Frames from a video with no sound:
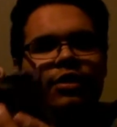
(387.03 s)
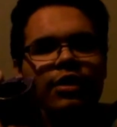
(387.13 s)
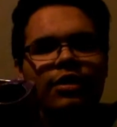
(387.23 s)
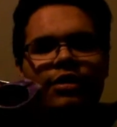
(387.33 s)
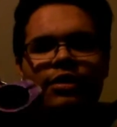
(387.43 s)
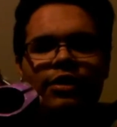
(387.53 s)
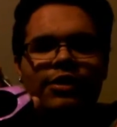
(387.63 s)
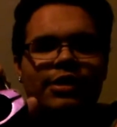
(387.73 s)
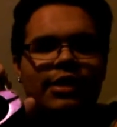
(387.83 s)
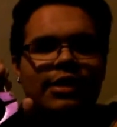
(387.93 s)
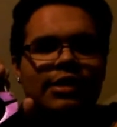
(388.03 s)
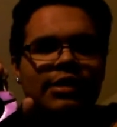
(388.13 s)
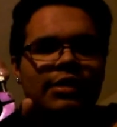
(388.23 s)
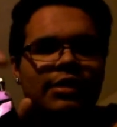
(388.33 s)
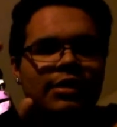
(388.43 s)
You see this?
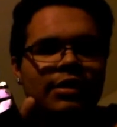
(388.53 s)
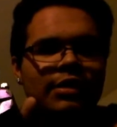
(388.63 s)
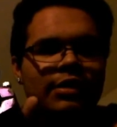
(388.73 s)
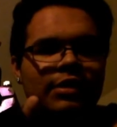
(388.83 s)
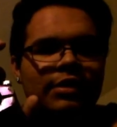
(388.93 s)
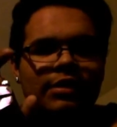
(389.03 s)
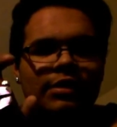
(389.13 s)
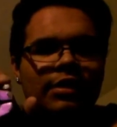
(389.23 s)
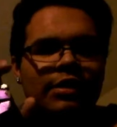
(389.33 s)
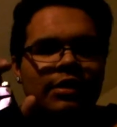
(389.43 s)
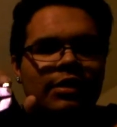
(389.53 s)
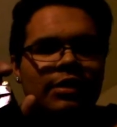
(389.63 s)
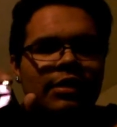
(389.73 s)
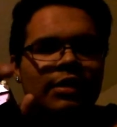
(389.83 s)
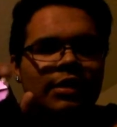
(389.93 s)

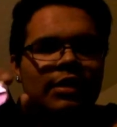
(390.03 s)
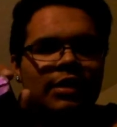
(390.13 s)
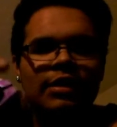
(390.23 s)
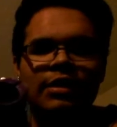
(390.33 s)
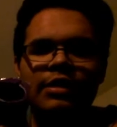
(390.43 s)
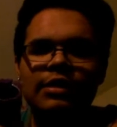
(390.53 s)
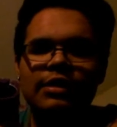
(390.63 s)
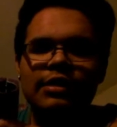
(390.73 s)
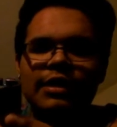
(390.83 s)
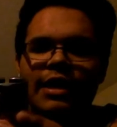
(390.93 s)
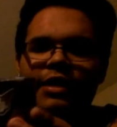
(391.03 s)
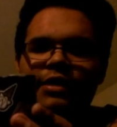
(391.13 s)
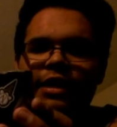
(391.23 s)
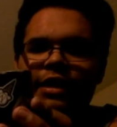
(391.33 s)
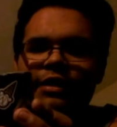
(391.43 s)
You see that?
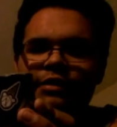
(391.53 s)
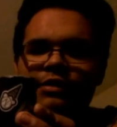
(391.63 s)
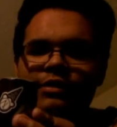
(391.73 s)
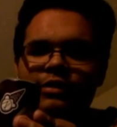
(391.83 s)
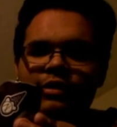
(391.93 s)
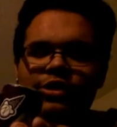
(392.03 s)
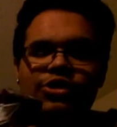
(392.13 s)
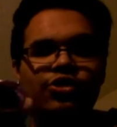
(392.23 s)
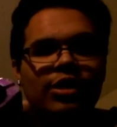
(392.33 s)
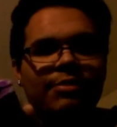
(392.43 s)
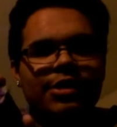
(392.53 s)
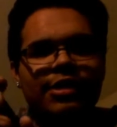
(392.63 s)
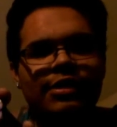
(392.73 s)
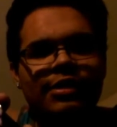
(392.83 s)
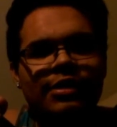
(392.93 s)
Look at that. It's stripped.
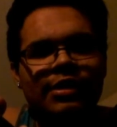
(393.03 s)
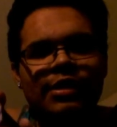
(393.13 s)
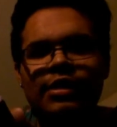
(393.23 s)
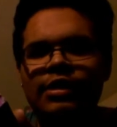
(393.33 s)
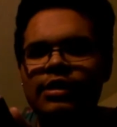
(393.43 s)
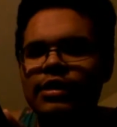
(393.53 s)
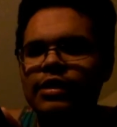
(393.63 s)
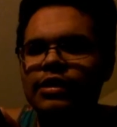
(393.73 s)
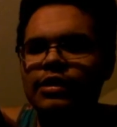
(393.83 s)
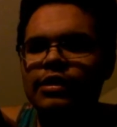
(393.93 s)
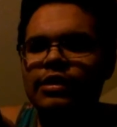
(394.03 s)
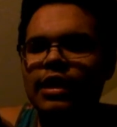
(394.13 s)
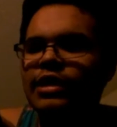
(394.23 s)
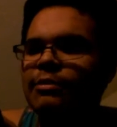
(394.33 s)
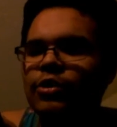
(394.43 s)

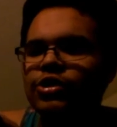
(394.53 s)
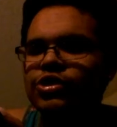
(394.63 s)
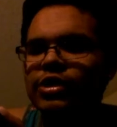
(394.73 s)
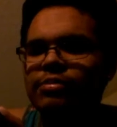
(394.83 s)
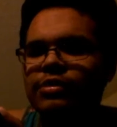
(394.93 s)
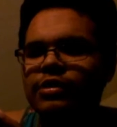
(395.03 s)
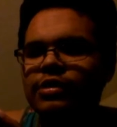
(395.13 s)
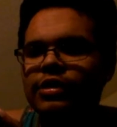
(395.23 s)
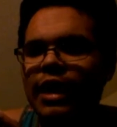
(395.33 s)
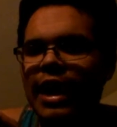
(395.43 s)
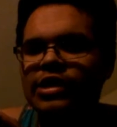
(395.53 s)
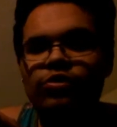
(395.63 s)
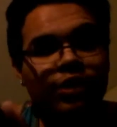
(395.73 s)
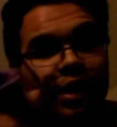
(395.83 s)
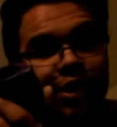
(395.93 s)
Not the bolt stripped. The
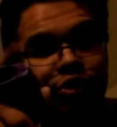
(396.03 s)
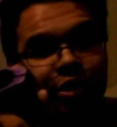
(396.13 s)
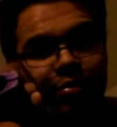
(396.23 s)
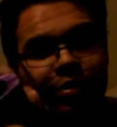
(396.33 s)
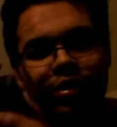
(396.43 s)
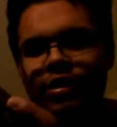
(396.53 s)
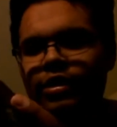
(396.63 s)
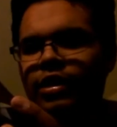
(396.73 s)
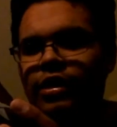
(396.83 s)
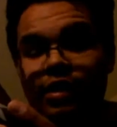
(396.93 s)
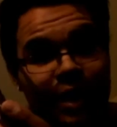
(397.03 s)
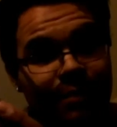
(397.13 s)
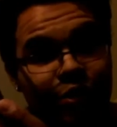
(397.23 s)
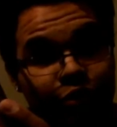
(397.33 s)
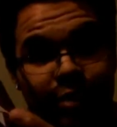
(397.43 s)
actual thing is stripped. The
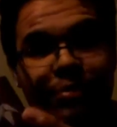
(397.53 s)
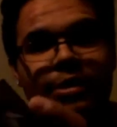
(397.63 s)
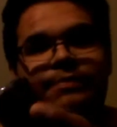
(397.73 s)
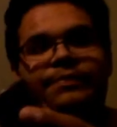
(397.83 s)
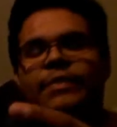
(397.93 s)
clamp is stripped.